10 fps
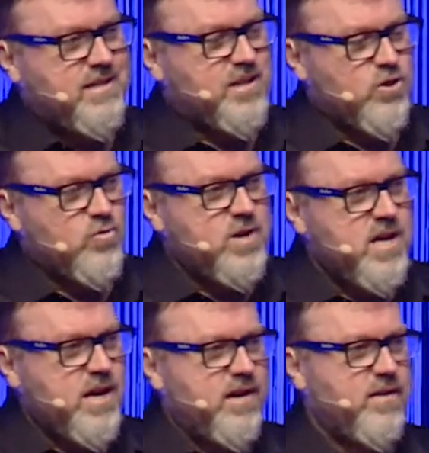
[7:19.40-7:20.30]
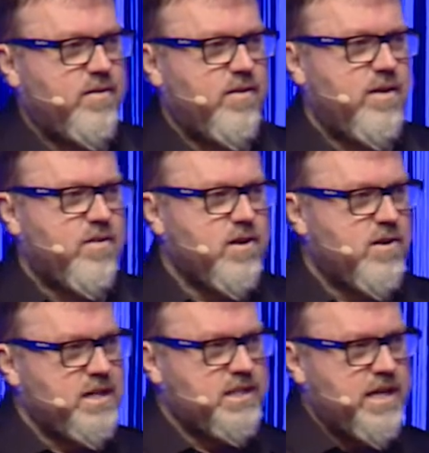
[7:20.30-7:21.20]
career, the
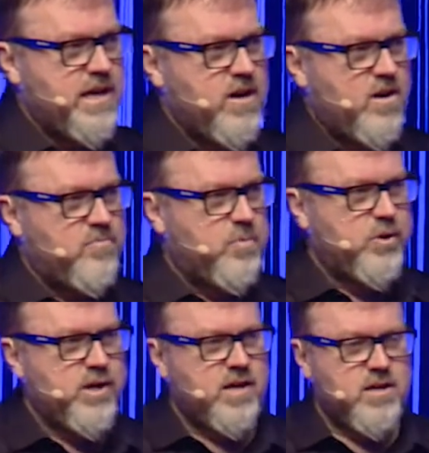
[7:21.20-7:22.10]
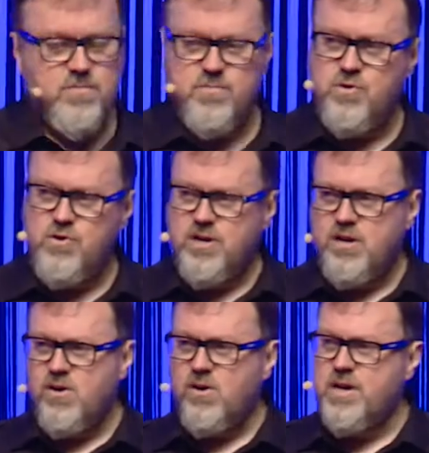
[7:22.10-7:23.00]
idea of putting a computer
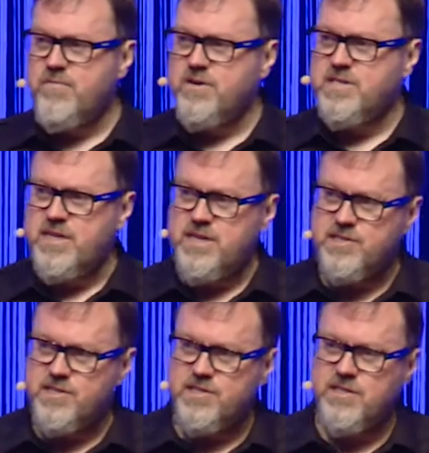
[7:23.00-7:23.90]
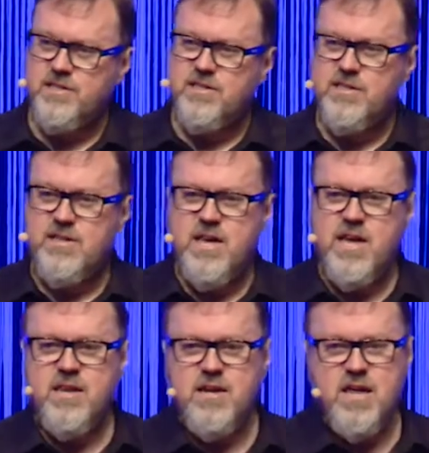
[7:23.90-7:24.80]
on every desk
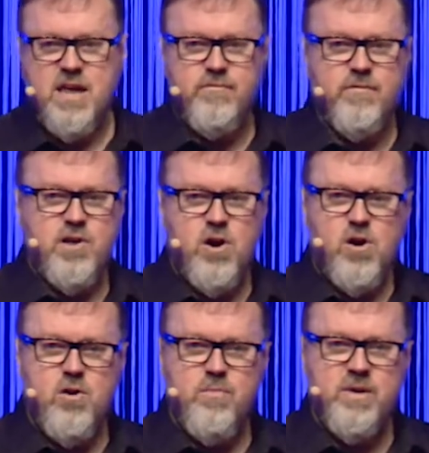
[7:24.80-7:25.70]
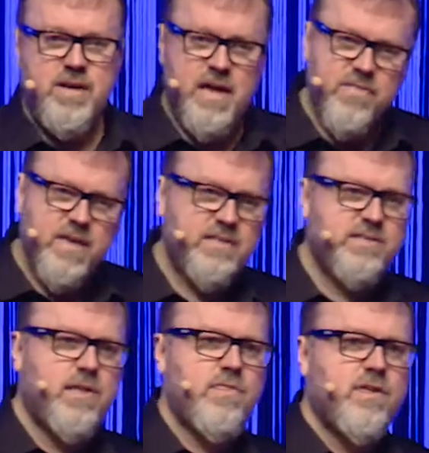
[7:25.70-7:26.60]
and in every home. Now, that's
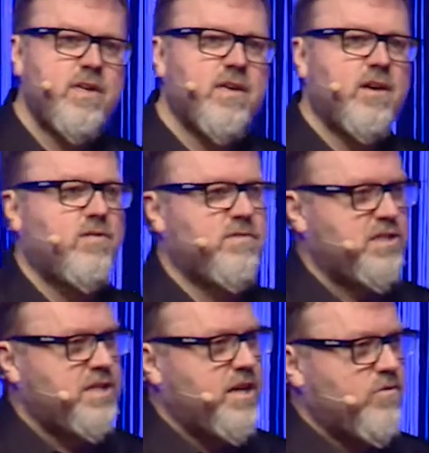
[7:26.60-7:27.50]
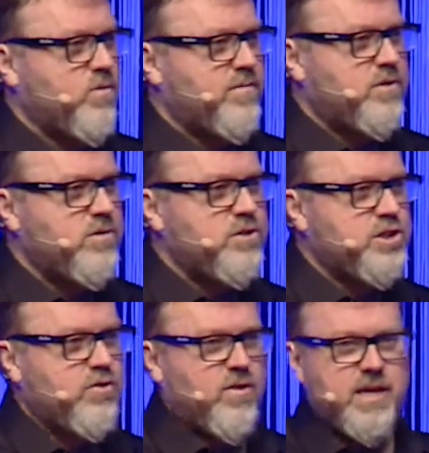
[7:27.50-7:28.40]
the thinking of a tech
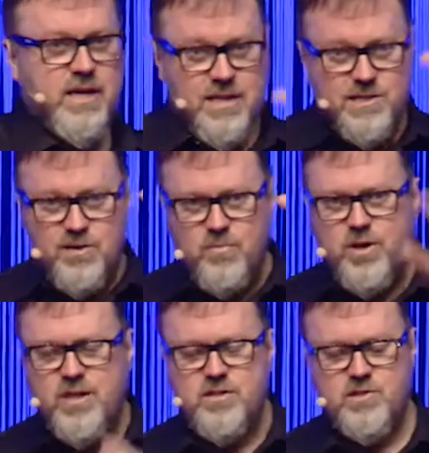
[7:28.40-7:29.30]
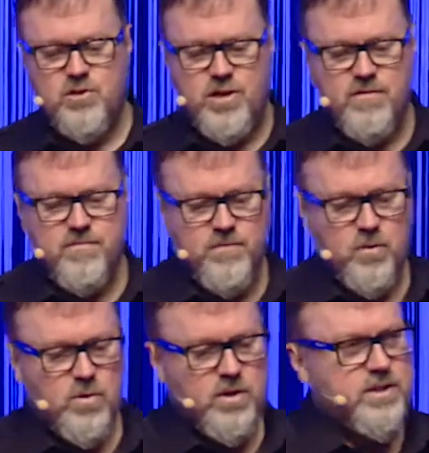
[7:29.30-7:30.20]
revolutionary, somebody that's looking
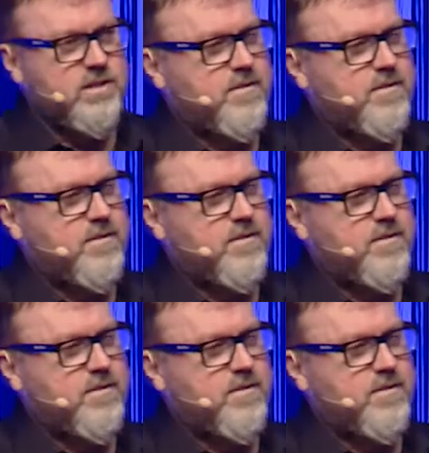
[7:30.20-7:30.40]
forward.